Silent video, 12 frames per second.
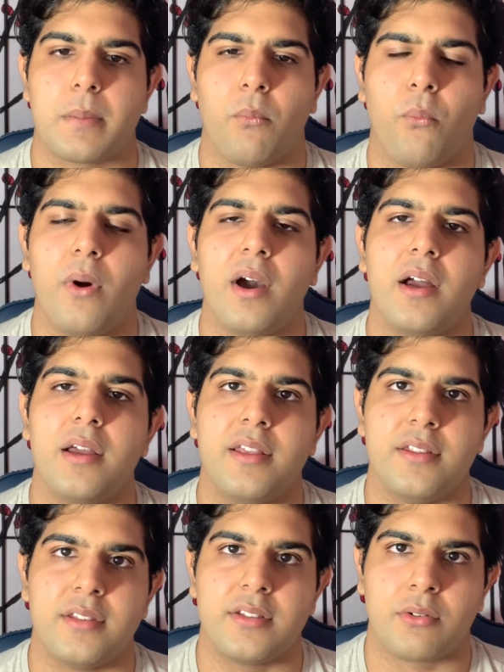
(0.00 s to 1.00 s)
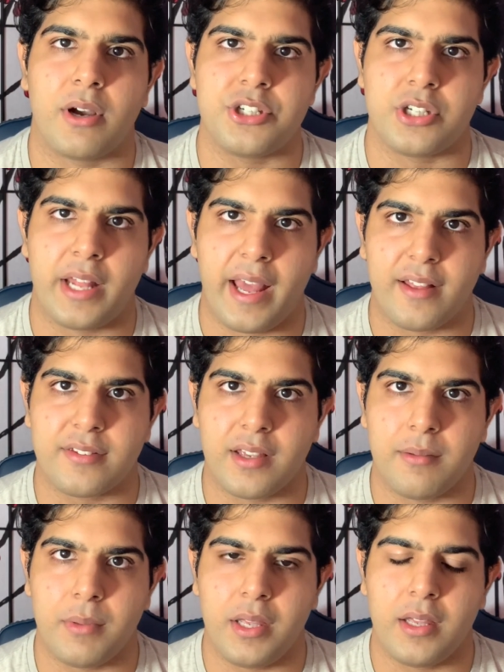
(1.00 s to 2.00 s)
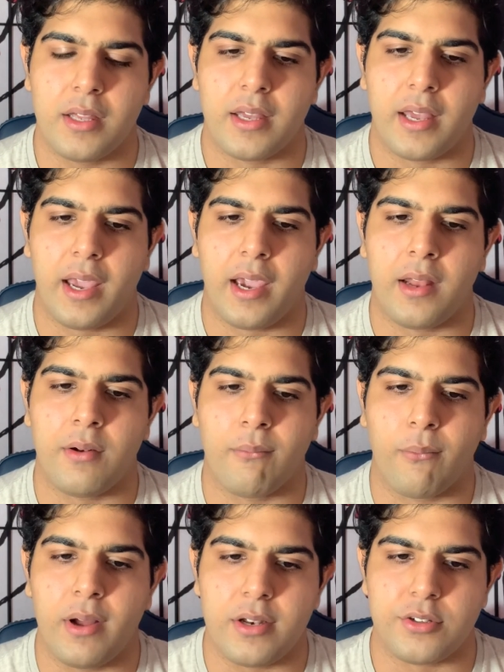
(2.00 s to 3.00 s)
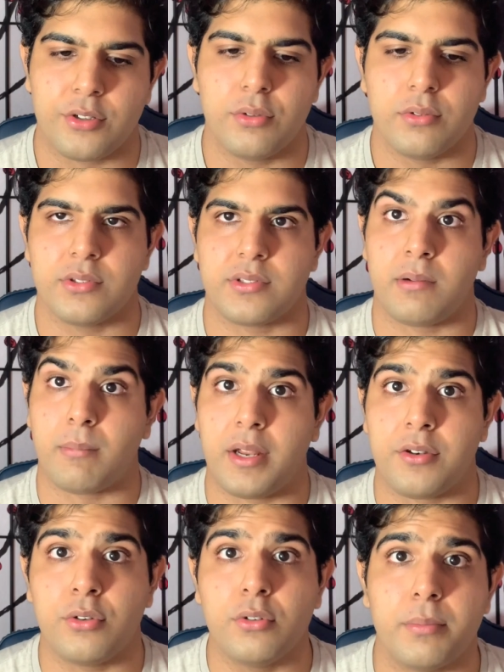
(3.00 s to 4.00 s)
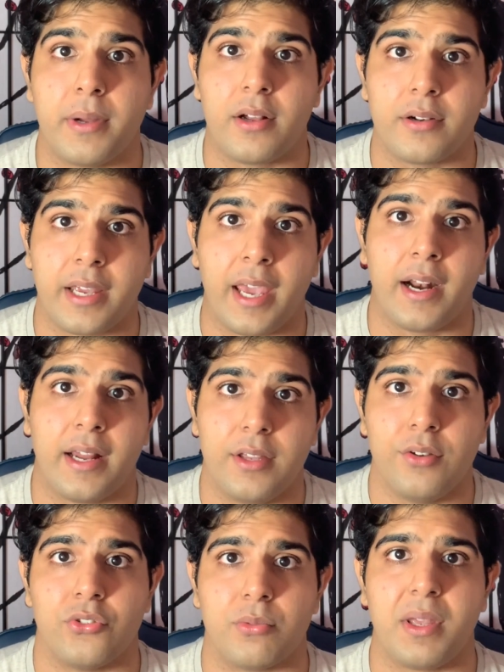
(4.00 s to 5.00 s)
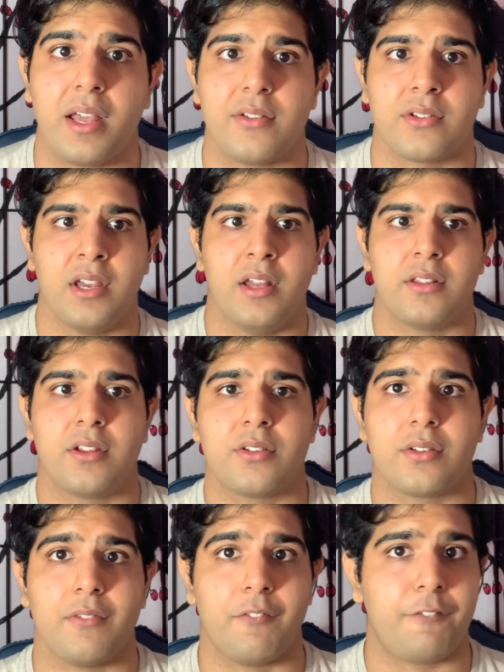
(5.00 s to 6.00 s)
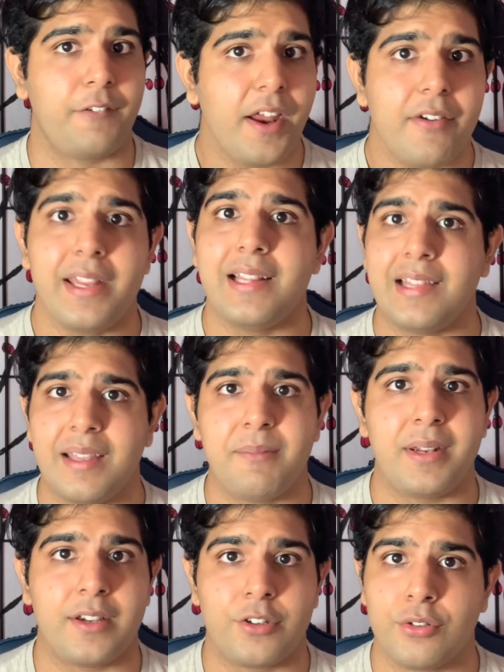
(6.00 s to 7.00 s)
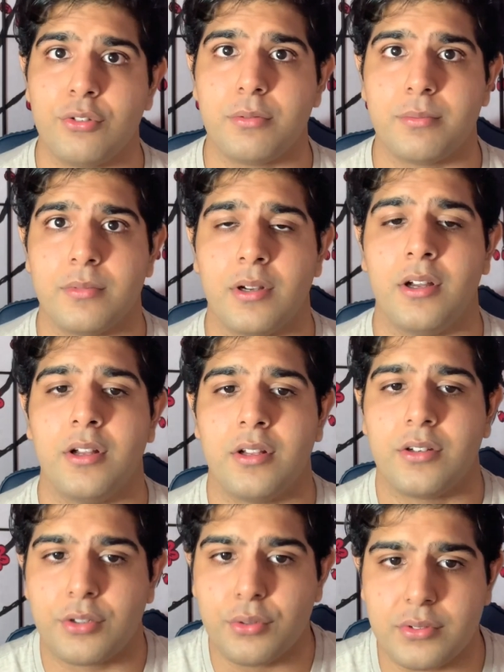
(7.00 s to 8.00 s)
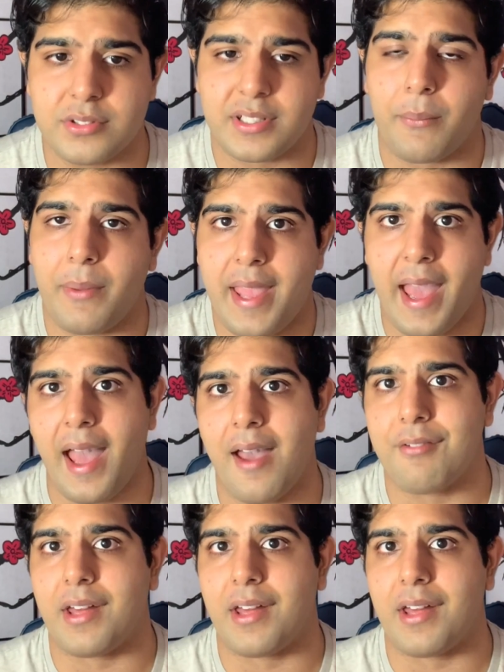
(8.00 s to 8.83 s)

what is this question asking me and what tools in my tool belt can I use? Because there's very limited tools that we have